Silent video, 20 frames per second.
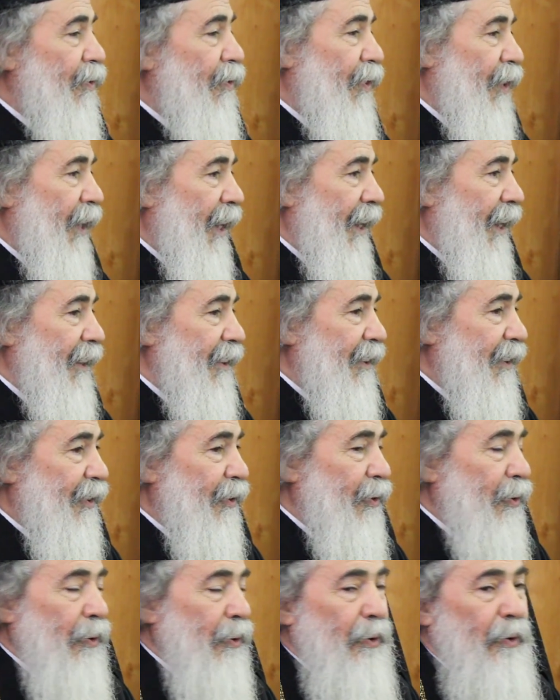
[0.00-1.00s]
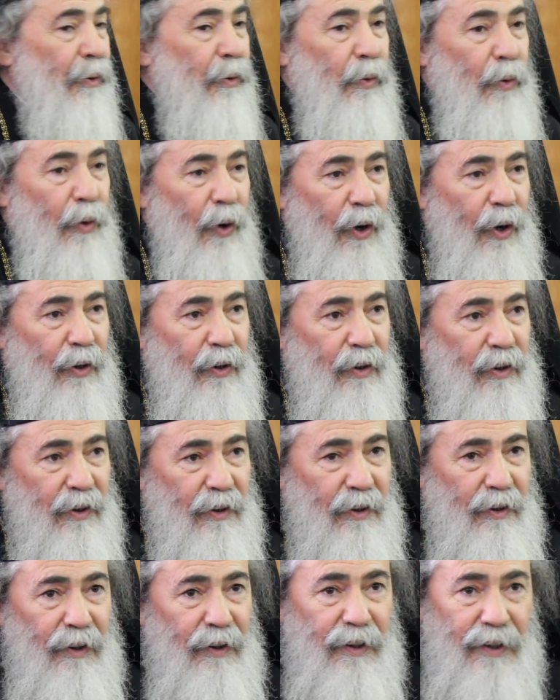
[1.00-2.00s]
of Christ who walked
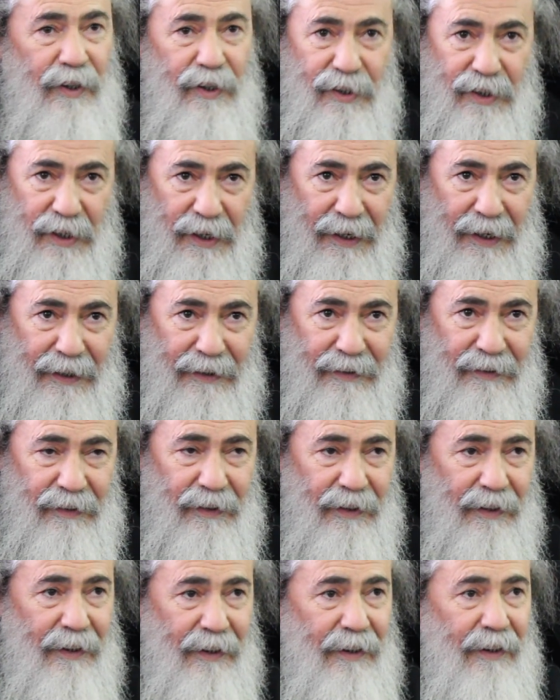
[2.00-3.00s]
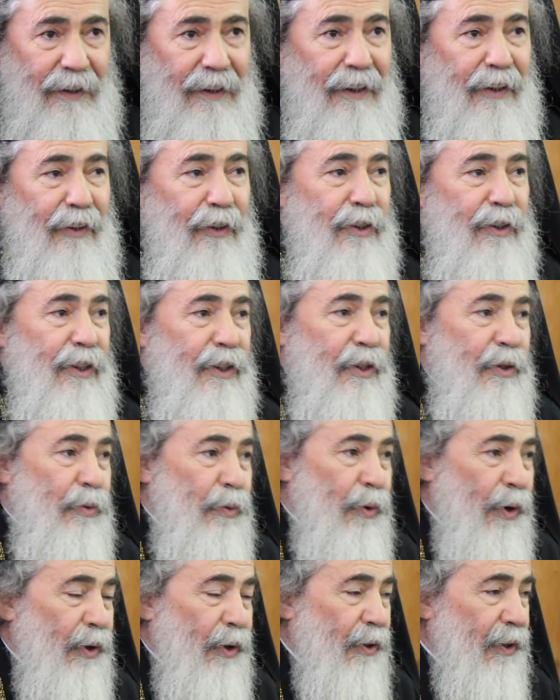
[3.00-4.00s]
on this land, and not just
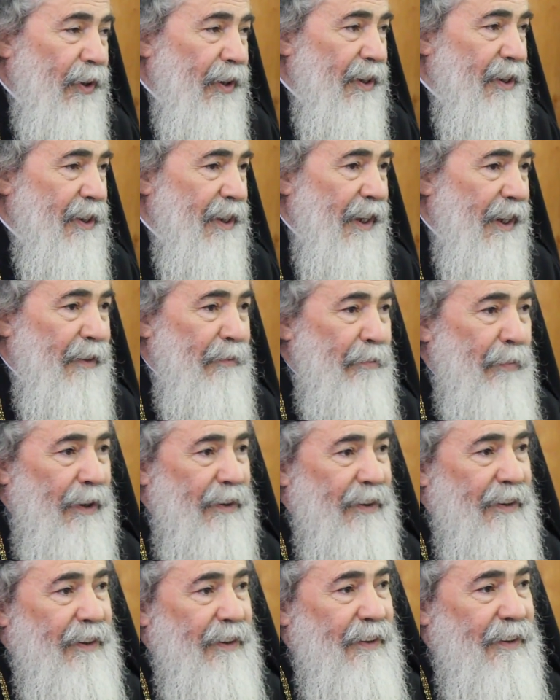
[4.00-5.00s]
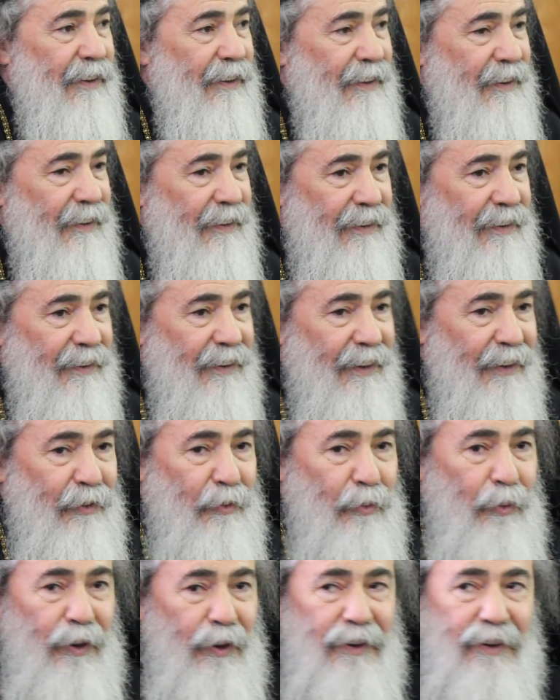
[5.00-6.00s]
walked on this land, but he uh,
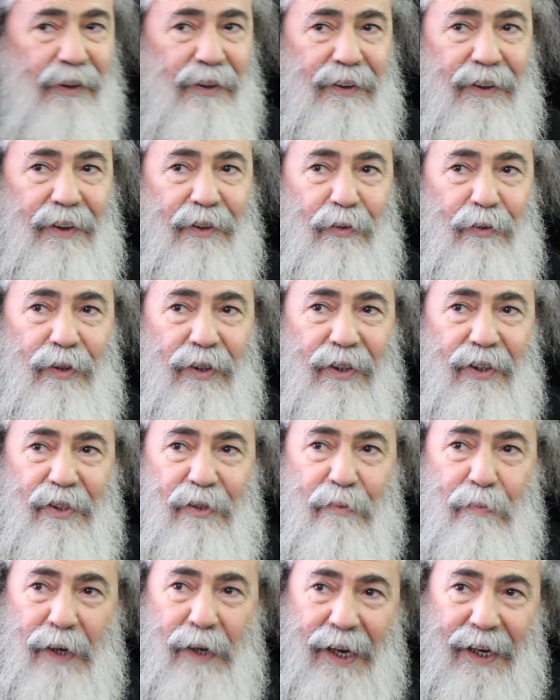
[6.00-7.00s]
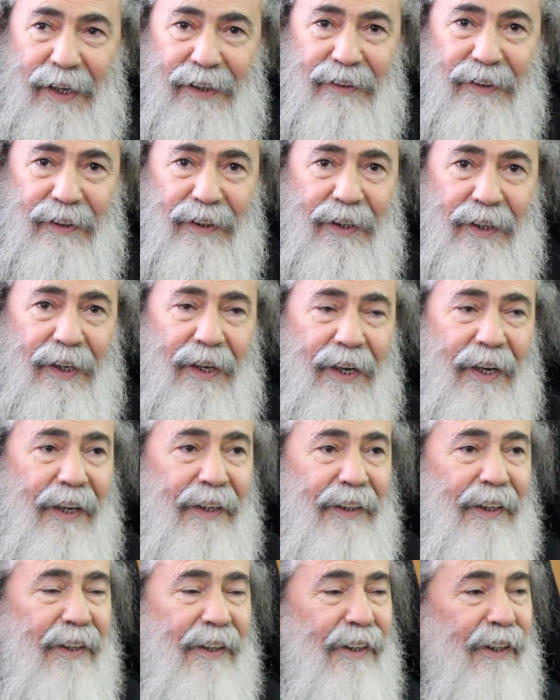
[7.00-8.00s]
watered it with his blood,
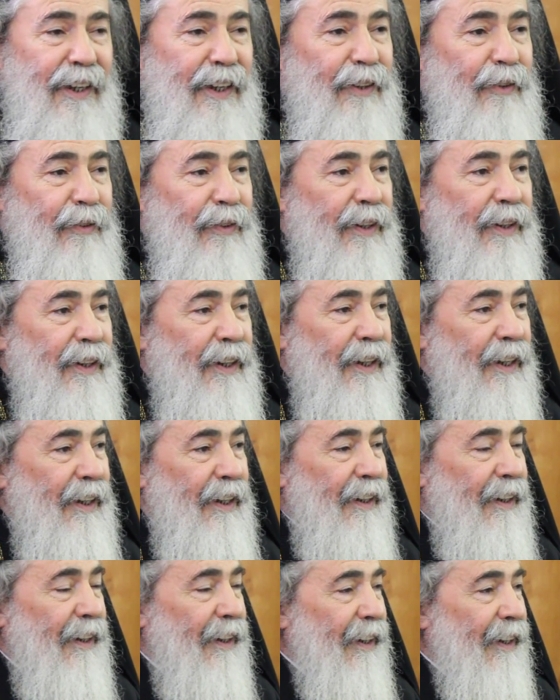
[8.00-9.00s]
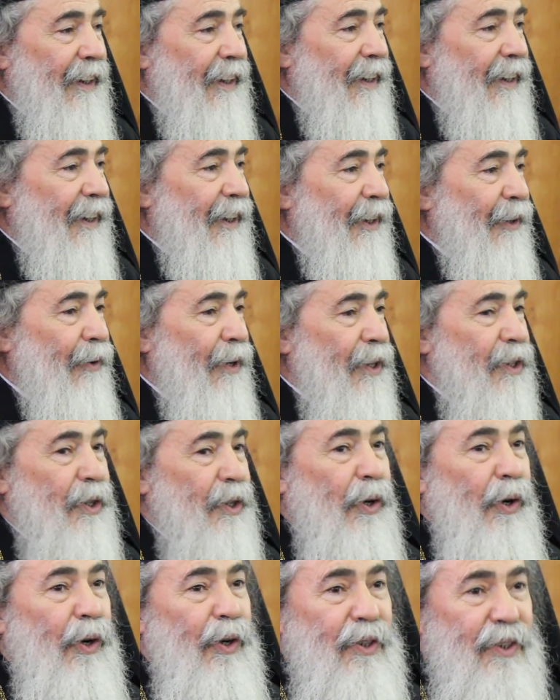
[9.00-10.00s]
and at the end of the day, he
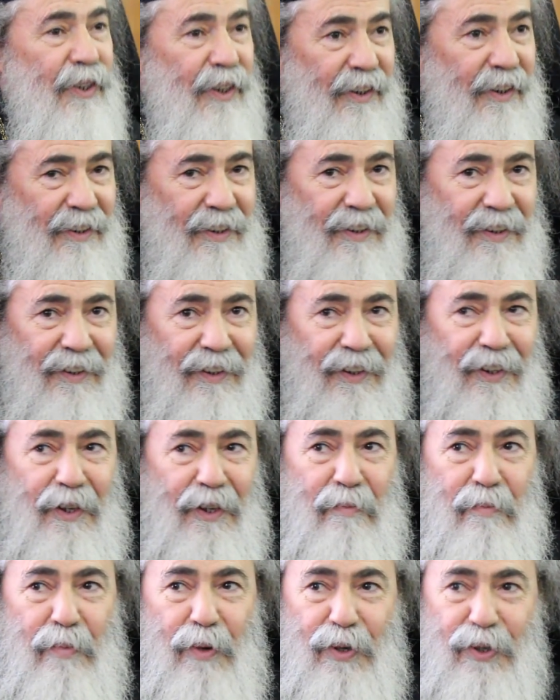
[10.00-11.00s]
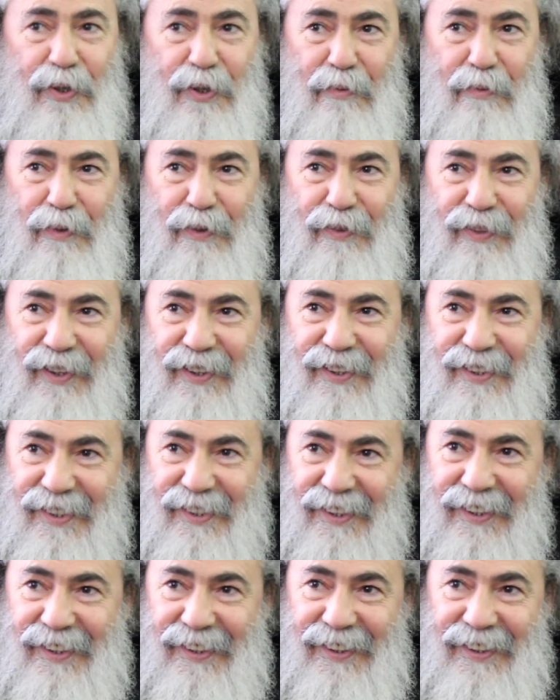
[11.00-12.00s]
was hosted in the bosom of
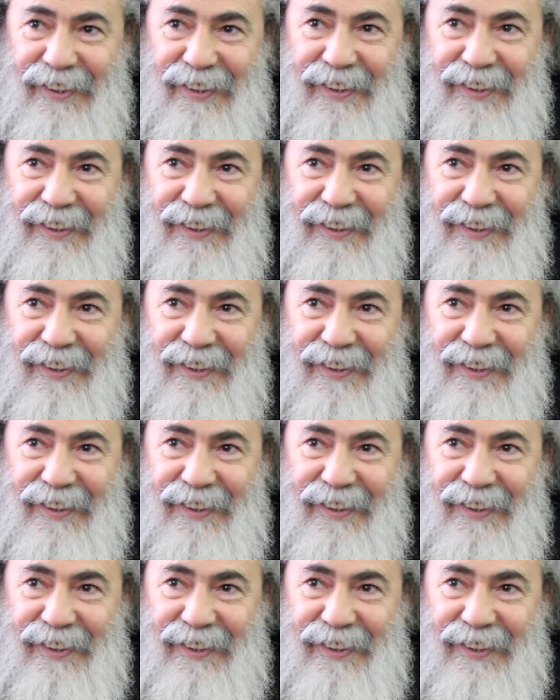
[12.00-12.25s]
this uh,